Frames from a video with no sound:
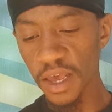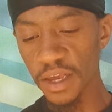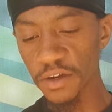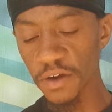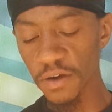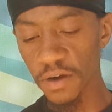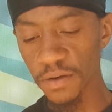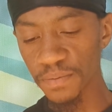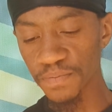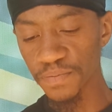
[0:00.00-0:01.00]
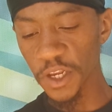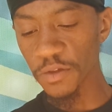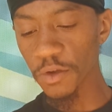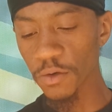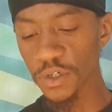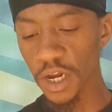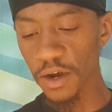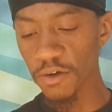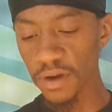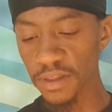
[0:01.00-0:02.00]
and your throat
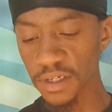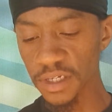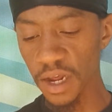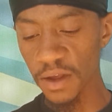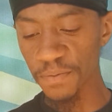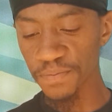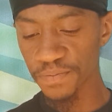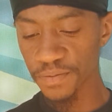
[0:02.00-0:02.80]
chakra at this time.